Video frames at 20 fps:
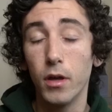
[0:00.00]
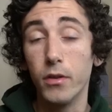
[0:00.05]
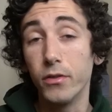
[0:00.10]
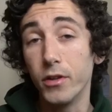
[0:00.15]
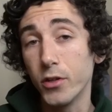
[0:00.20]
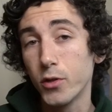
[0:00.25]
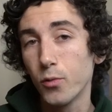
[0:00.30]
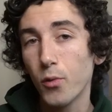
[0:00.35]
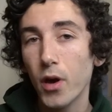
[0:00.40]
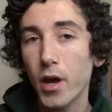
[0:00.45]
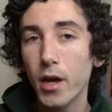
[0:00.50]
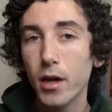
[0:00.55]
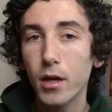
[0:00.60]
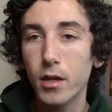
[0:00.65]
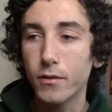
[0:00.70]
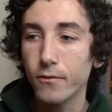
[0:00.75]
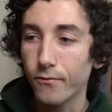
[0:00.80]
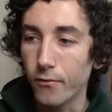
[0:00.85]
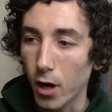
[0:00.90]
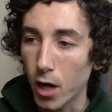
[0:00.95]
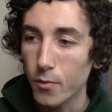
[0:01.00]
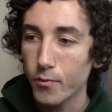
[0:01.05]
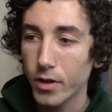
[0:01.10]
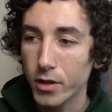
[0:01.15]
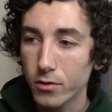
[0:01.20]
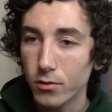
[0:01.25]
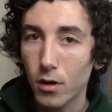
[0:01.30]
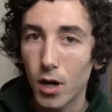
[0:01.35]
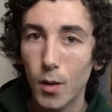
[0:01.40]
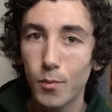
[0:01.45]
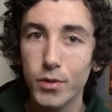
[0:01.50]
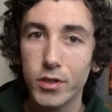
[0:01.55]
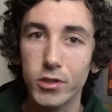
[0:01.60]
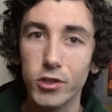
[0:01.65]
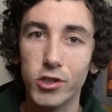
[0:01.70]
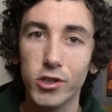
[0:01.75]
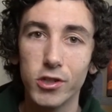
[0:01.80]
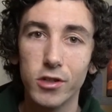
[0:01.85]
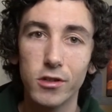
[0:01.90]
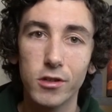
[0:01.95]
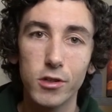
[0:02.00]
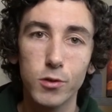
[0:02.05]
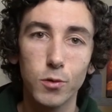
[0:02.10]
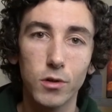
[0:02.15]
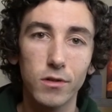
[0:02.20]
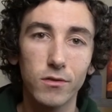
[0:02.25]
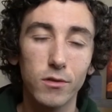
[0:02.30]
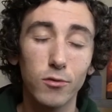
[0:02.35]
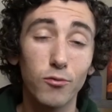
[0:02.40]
In this way, environmental opposition is one of